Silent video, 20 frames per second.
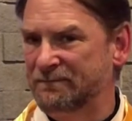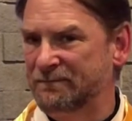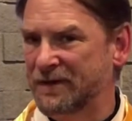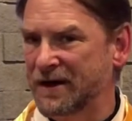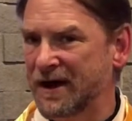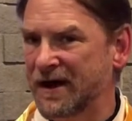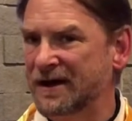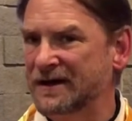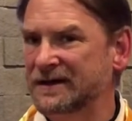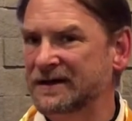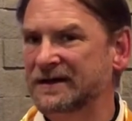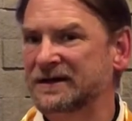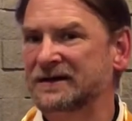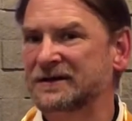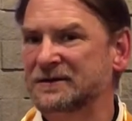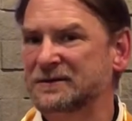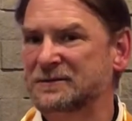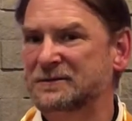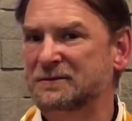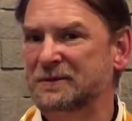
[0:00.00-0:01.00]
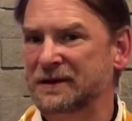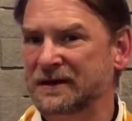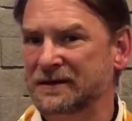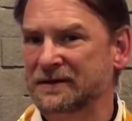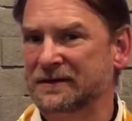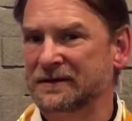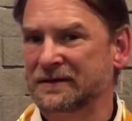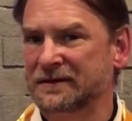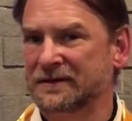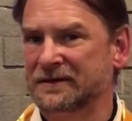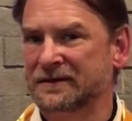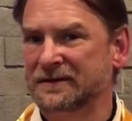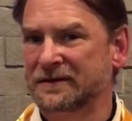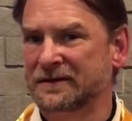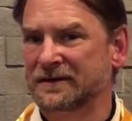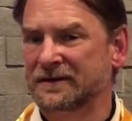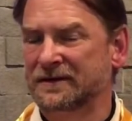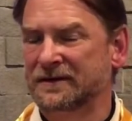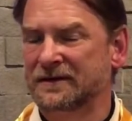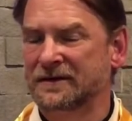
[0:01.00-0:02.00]
God can use Peter
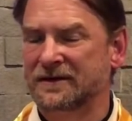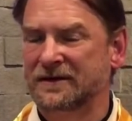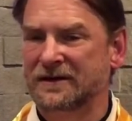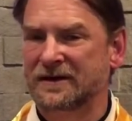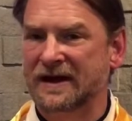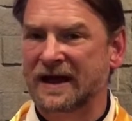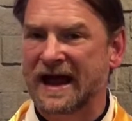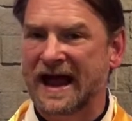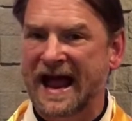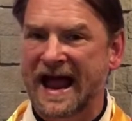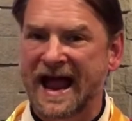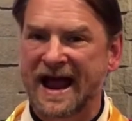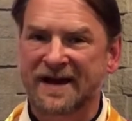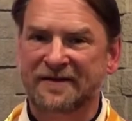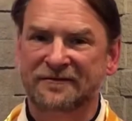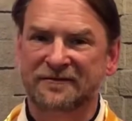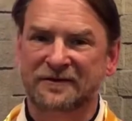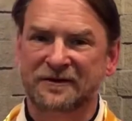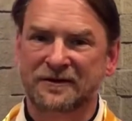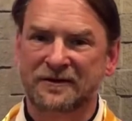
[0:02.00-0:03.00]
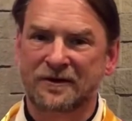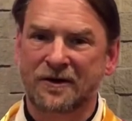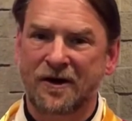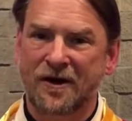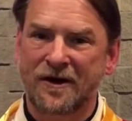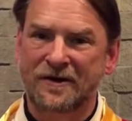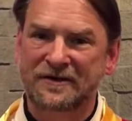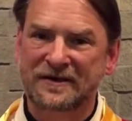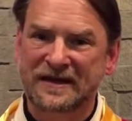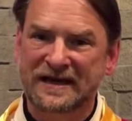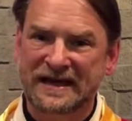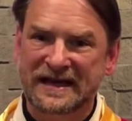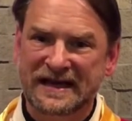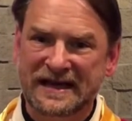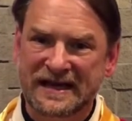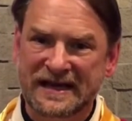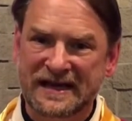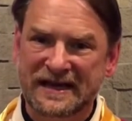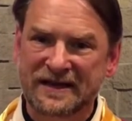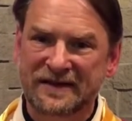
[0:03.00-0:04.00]
after, on the
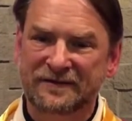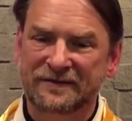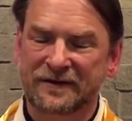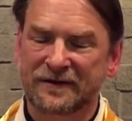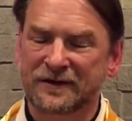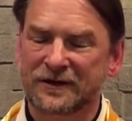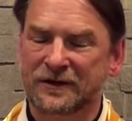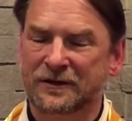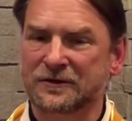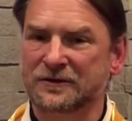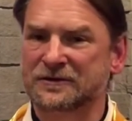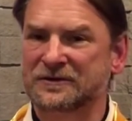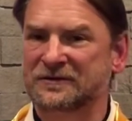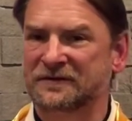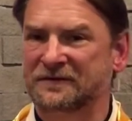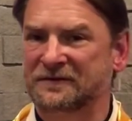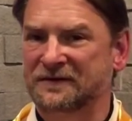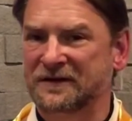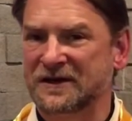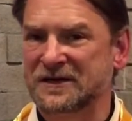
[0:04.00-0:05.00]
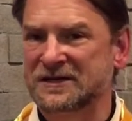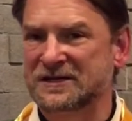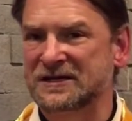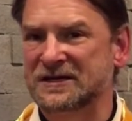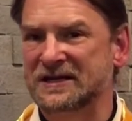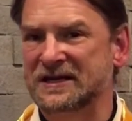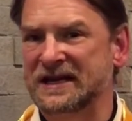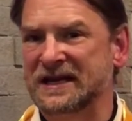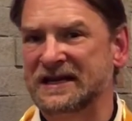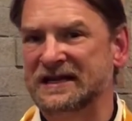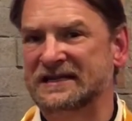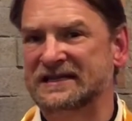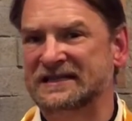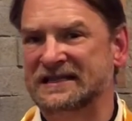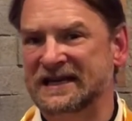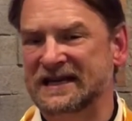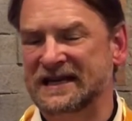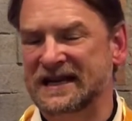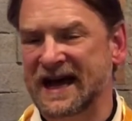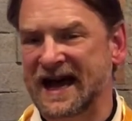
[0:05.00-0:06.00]
eve of the crucifixion, he
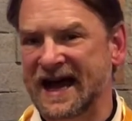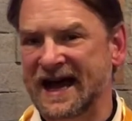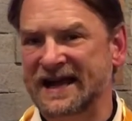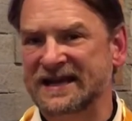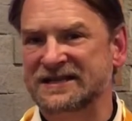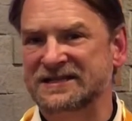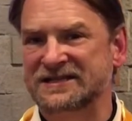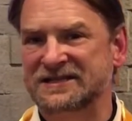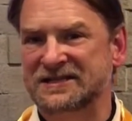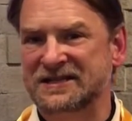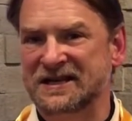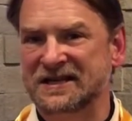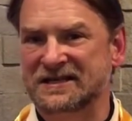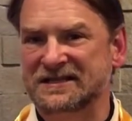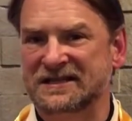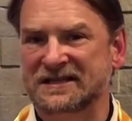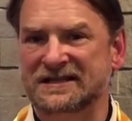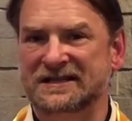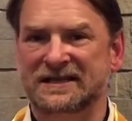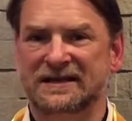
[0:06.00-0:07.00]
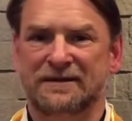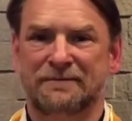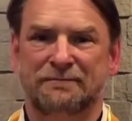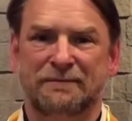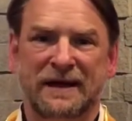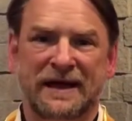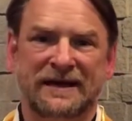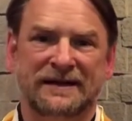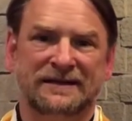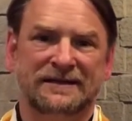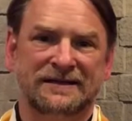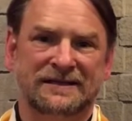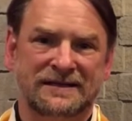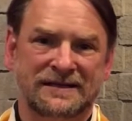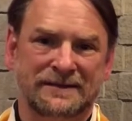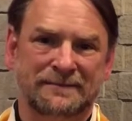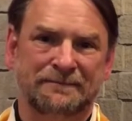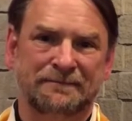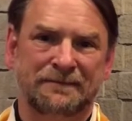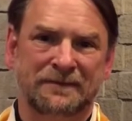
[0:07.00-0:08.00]
denies Jesus and abandons
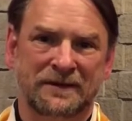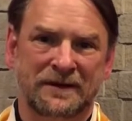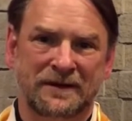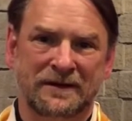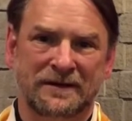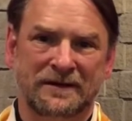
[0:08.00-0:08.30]
him.